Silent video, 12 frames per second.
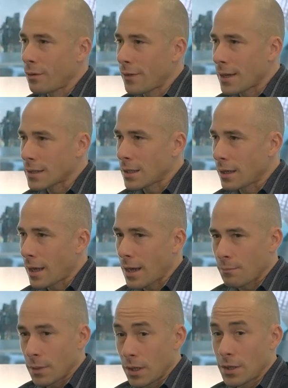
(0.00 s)
with
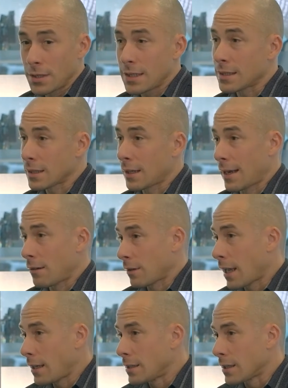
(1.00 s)
XSIAM, because it's cloud
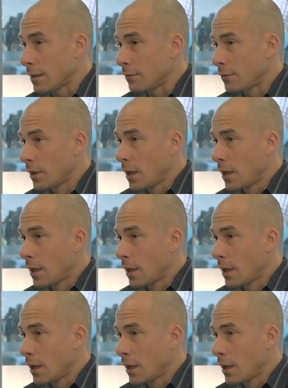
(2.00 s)
native,